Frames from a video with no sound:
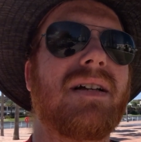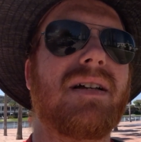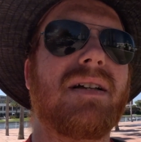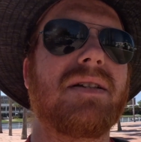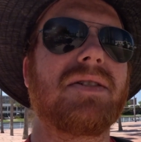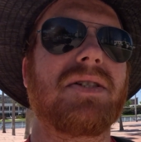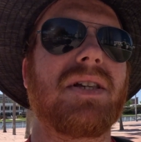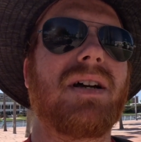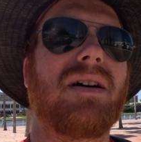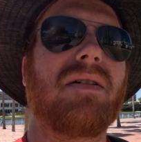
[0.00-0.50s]

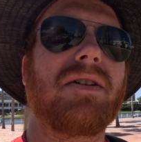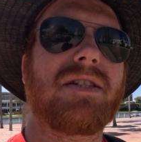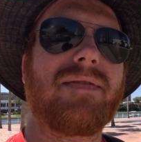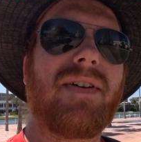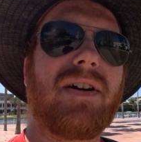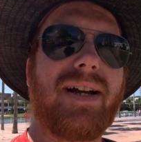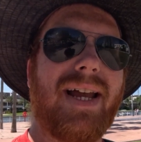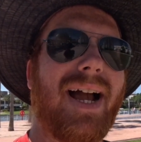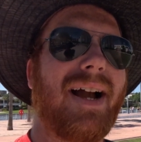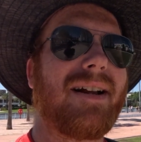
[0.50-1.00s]
So it's a
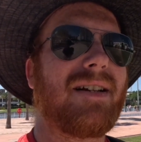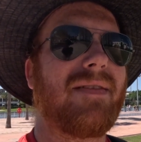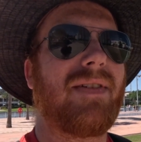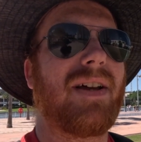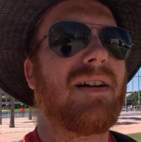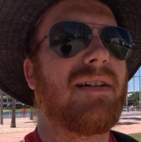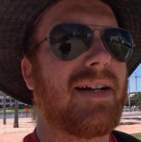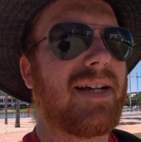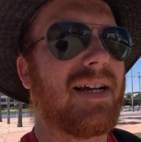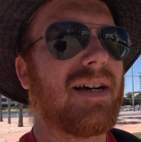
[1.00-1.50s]
very active
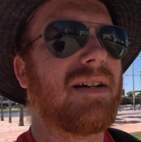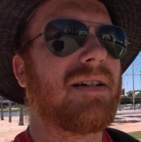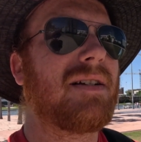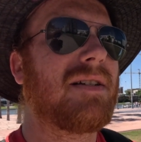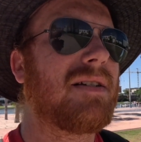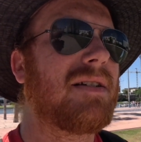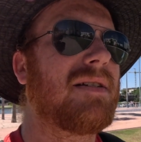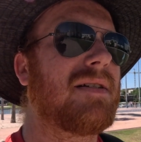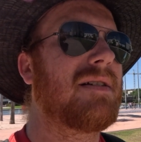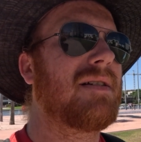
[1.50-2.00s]
area
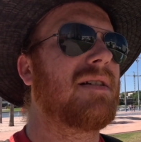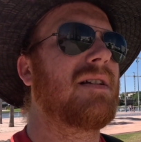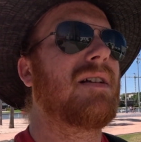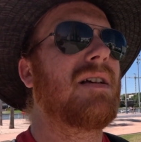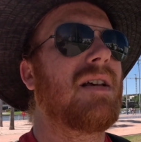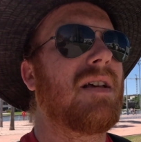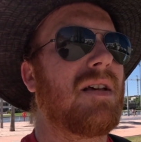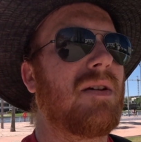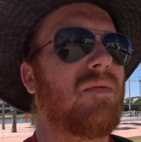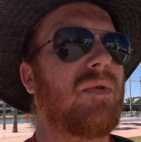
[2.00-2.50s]

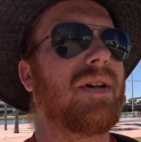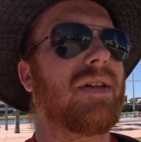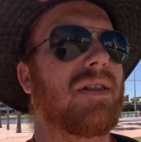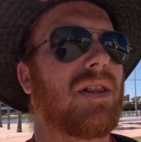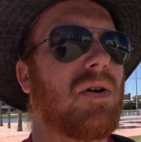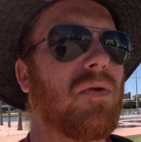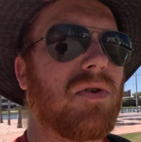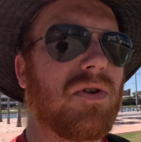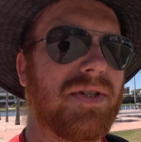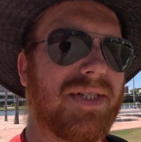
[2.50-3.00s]
with
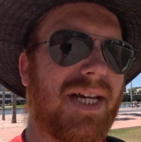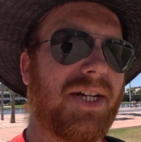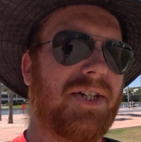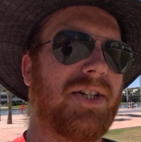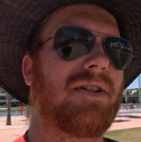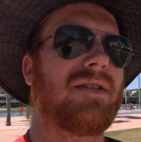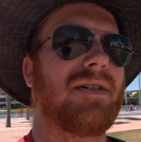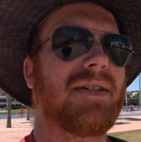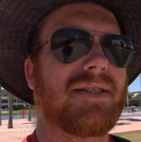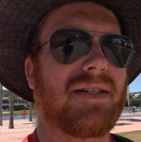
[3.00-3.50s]
locals and
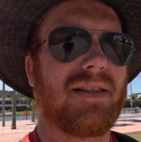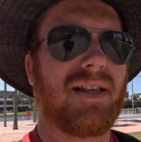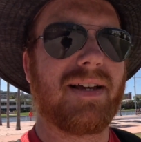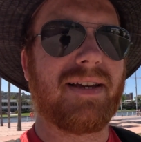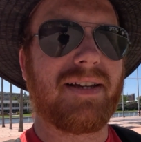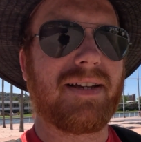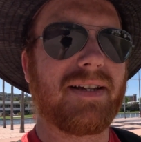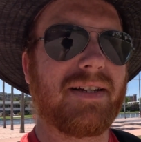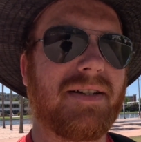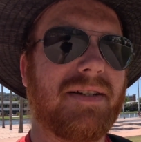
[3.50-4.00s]
tourists
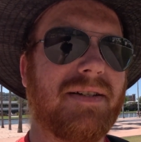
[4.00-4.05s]
alike.